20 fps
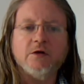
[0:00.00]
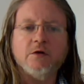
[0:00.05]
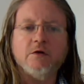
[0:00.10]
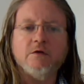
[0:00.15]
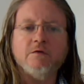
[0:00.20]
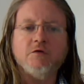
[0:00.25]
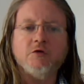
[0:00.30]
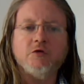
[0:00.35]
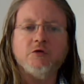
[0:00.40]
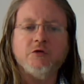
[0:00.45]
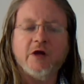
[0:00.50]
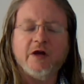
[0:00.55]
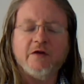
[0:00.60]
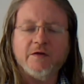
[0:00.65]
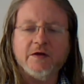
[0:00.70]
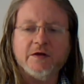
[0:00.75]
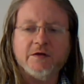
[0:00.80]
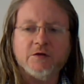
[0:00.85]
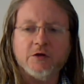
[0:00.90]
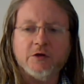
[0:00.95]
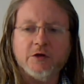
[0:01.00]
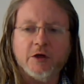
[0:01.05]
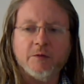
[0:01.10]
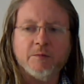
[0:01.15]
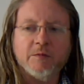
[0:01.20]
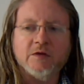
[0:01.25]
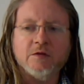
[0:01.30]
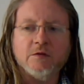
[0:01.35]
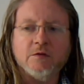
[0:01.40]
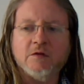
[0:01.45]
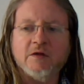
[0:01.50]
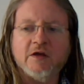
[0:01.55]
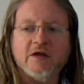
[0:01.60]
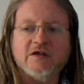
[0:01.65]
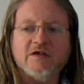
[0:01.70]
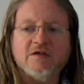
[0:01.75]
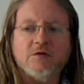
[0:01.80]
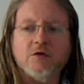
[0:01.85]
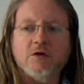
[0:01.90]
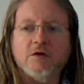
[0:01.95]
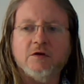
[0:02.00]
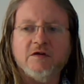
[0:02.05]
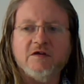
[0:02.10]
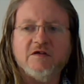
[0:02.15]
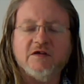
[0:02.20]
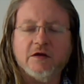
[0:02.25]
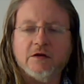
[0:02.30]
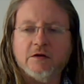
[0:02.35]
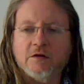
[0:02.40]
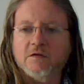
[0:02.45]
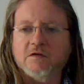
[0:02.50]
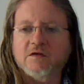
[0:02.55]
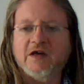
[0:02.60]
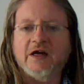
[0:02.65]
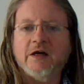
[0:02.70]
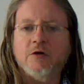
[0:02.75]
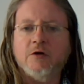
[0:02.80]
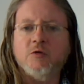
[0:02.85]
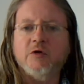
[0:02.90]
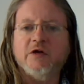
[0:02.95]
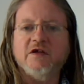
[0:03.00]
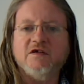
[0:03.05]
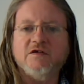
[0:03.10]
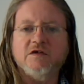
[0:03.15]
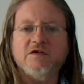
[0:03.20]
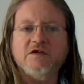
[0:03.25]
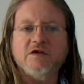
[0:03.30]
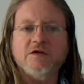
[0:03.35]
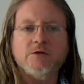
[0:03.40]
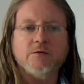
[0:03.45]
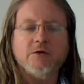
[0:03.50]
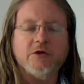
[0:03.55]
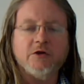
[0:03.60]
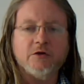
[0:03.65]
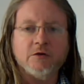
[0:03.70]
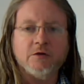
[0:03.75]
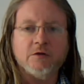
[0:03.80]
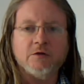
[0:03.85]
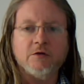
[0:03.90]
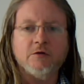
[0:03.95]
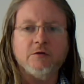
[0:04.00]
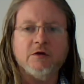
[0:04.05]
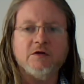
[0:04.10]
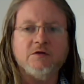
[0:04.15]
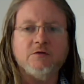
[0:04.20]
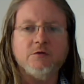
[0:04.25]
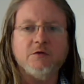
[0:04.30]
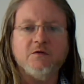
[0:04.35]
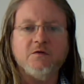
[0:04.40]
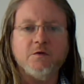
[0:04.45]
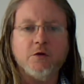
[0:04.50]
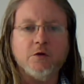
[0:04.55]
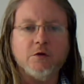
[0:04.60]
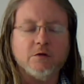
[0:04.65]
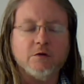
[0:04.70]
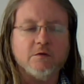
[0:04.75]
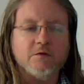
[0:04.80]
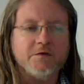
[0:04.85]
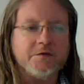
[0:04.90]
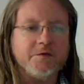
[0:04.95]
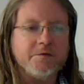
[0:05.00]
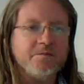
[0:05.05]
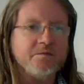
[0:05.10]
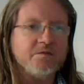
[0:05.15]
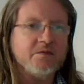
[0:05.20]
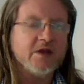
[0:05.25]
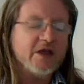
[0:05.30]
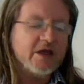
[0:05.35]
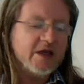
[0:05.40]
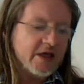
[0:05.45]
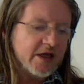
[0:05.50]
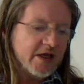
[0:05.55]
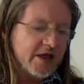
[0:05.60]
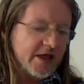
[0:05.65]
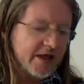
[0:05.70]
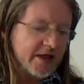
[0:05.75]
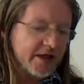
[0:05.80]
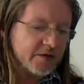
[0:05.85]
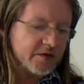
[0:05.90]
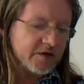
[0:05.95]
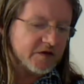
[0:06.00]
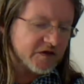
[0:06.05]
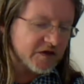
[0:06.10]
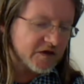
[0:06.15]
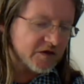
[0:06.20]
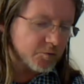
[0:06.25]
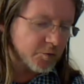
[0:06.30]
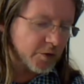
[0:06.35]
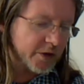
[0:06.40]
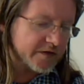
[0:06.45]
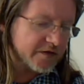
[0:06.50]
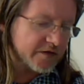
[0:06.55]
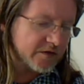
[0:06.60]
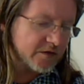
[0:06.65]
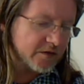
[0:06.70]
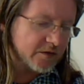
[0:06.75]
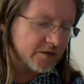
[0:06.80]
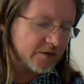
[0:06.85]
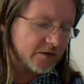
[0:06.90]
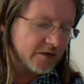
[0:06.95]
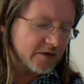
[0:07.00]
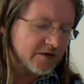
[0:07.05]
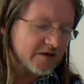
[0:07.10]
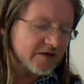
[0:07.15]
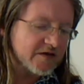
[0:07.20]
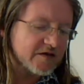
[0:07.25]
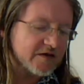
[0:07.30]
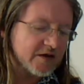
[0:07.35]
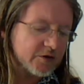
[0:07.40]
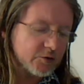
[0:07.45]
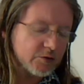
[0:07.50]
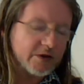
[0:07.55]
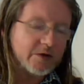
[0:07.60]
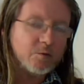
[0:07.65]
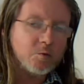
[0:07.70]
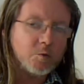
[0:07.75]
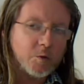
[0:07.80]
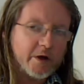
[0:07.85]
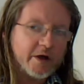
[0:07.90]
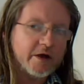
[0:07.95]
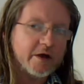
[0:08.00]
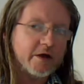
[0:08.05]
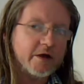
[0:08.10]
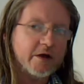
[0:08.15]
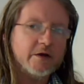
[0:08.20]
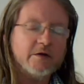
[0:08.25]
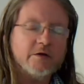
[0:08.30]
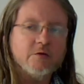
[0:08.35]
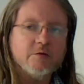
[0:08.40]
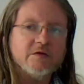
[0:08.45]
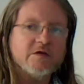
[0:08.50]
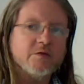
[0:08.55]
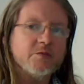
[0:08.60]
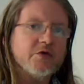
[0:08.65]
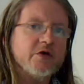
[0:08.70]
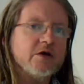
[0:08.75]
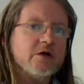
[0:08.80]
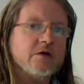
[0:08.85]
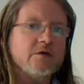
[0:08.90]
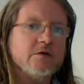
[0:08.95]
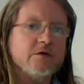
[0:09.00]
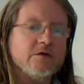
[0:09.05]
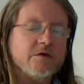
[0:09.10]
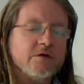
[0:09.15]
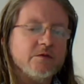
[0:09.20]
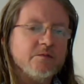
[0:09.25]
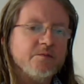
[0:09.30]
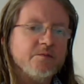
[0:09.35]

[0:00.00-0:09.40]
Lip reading: of the traffic to come in the next 30 seconds. How is the situation going to evolve? And this is actually where you as a pilot